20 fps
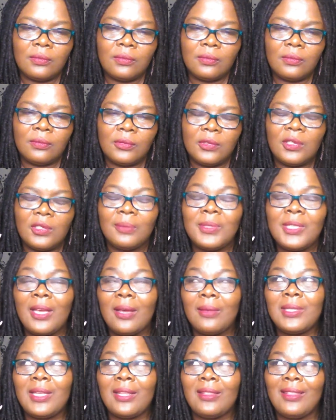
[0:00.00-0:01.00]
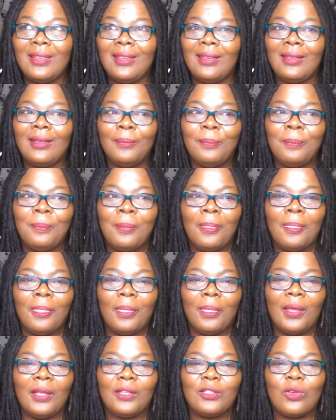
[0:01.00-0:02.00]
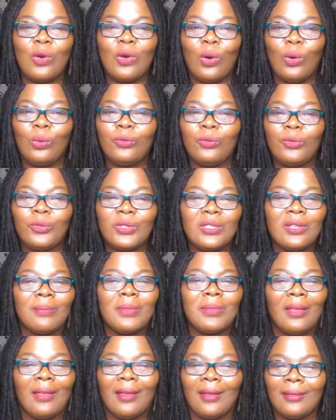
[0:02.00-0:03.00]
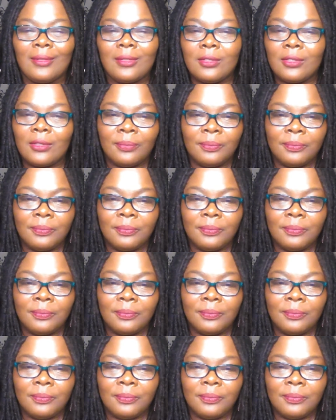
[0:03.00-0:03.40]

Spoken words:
Sometimes I think it's code for something else.